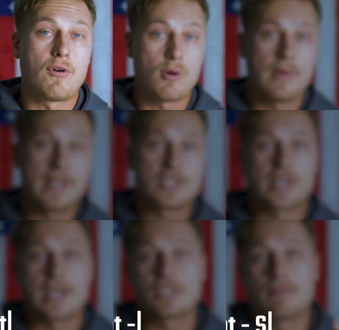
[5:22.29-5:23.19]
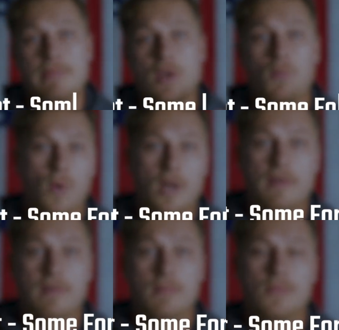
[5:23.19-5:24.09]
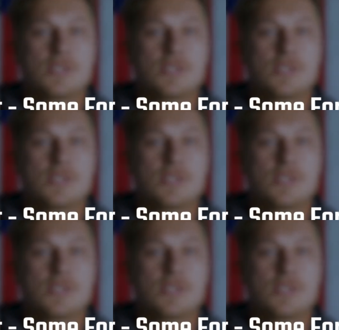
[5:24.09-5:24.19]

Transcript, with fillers: Formal education being one of them.